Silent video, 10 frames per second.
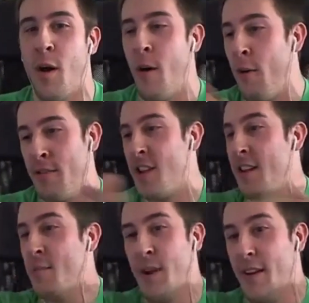all of a
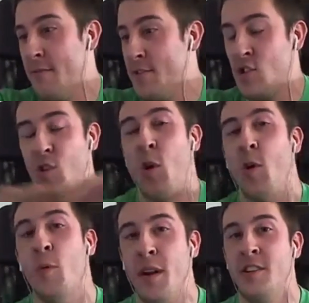sudden we have
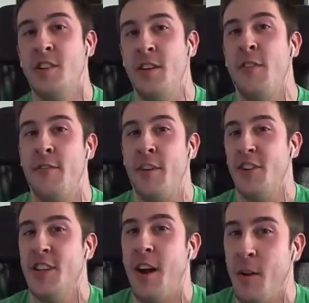so much different
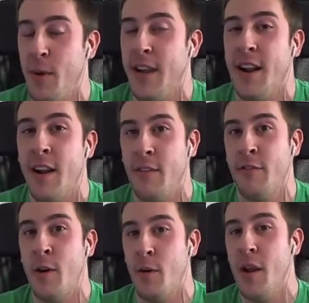functionality we can get out of a
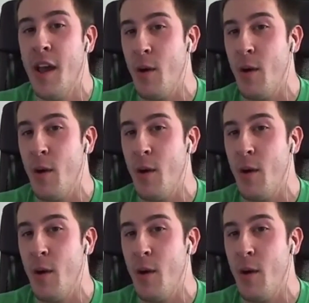phone.